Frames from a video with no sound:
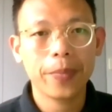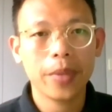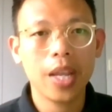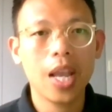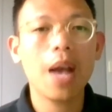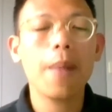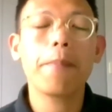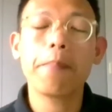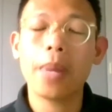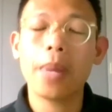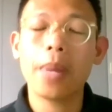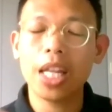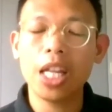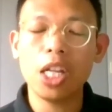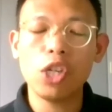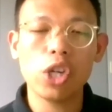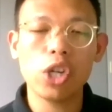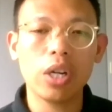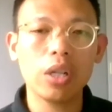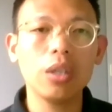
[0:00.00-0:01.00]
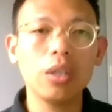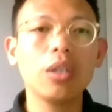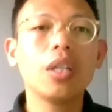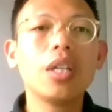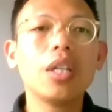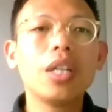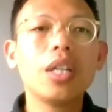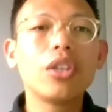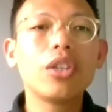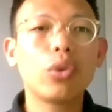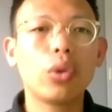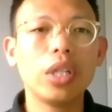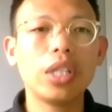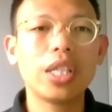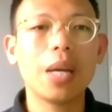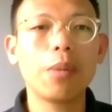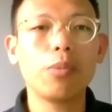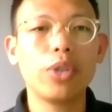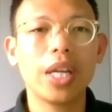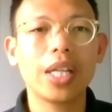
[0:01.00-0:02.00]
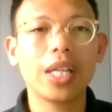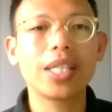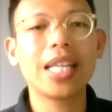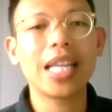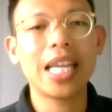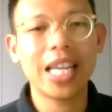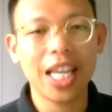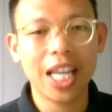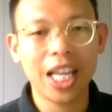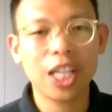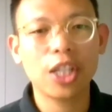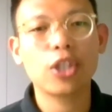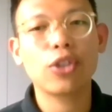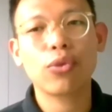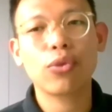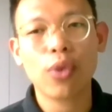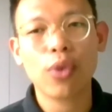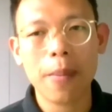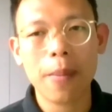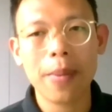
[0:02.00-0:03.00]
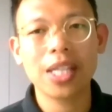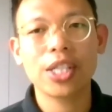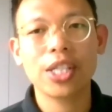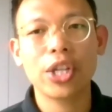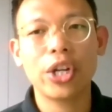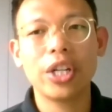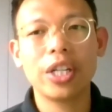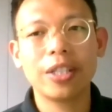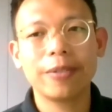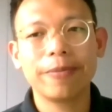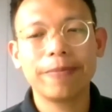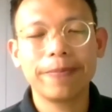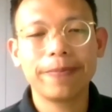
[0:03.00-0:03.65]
Yeah, but in general, three subjects in each trimester.